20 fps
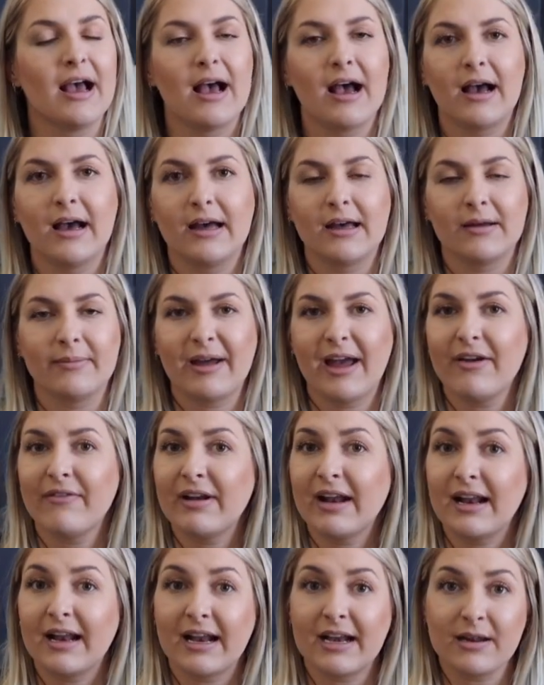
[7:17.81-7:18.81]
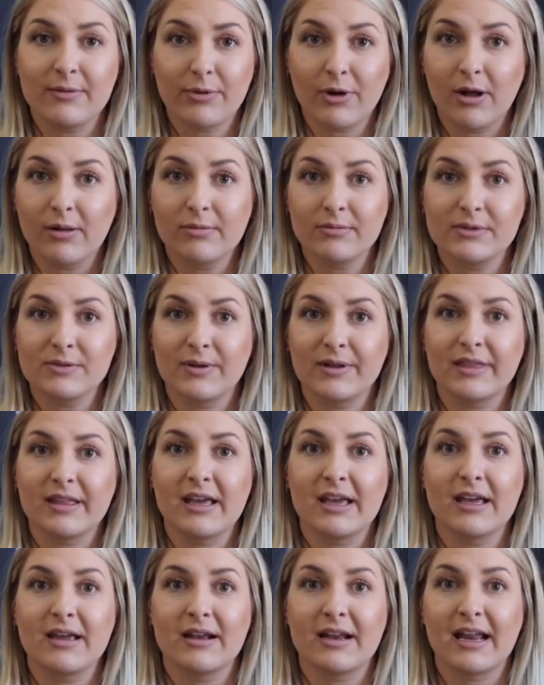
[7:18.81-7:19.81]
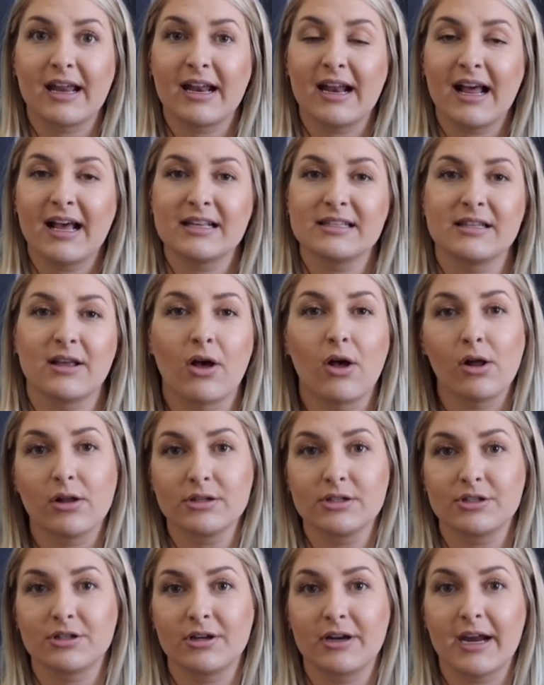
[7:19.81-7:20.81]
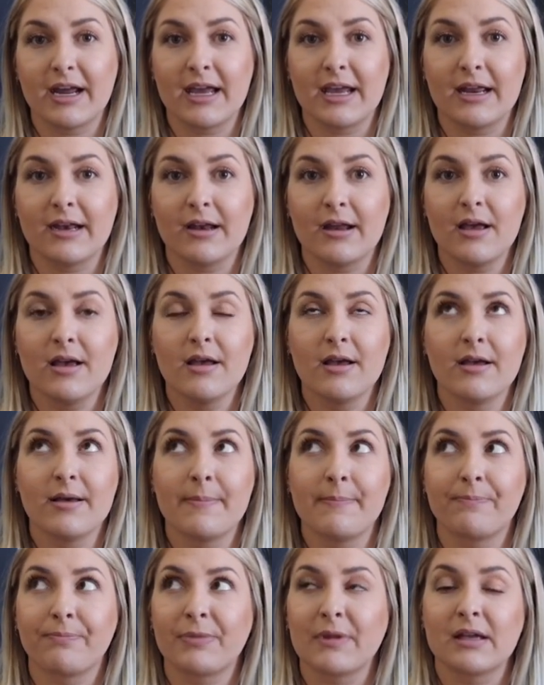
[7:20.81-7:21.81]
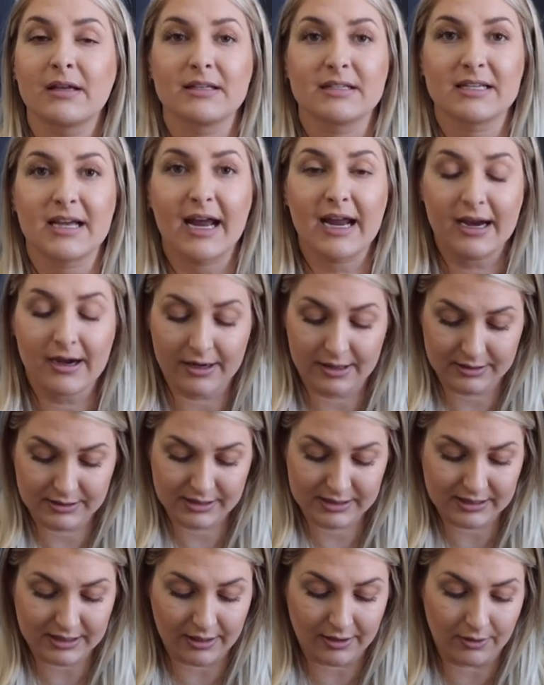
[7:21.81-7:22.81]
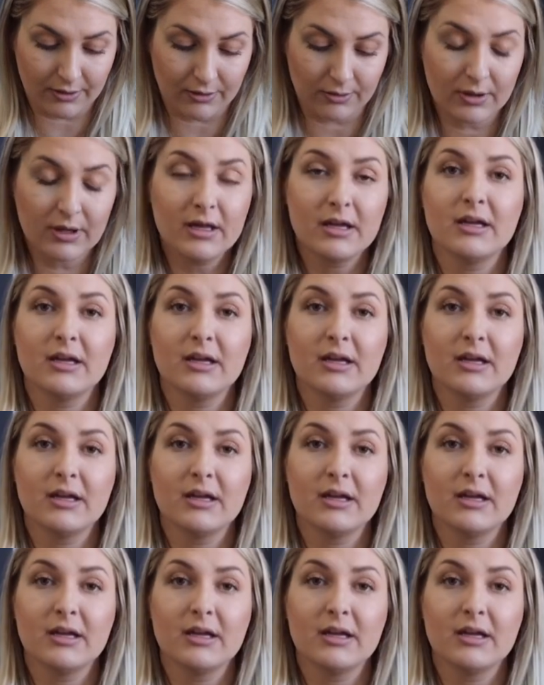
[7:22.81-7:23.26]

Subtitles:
I haven't had any problems with it. It has the all-terrain tires, so